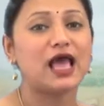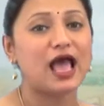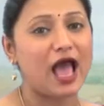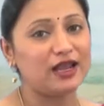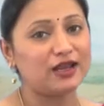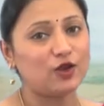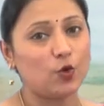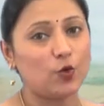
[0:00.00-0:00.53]

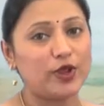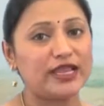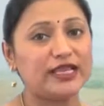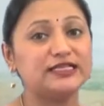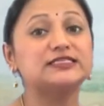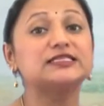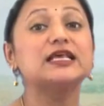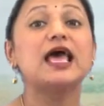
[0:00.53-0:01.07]
and
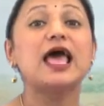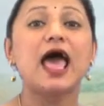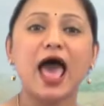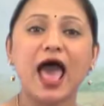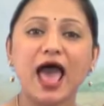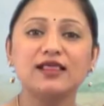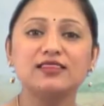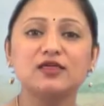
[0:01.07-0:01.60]
queens
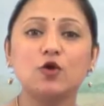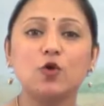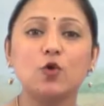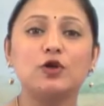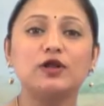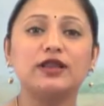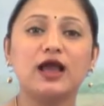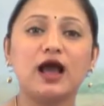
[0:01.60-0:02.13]
and the
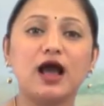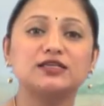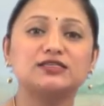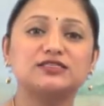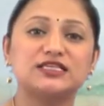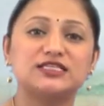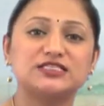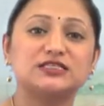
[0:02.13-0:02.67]
old
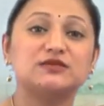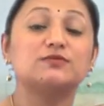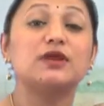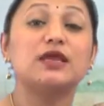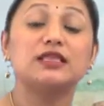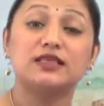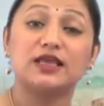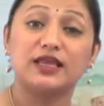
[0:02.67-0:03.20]
caste system
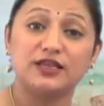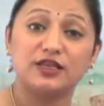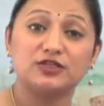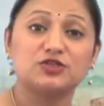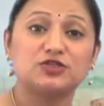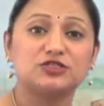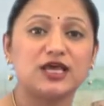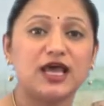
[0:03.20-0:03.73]
in the Indian
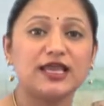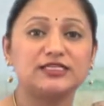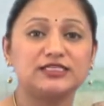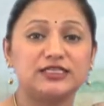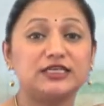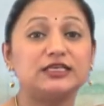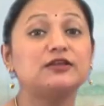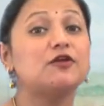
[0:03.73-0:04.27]

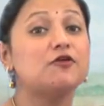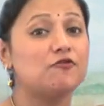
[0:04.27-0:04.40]
society,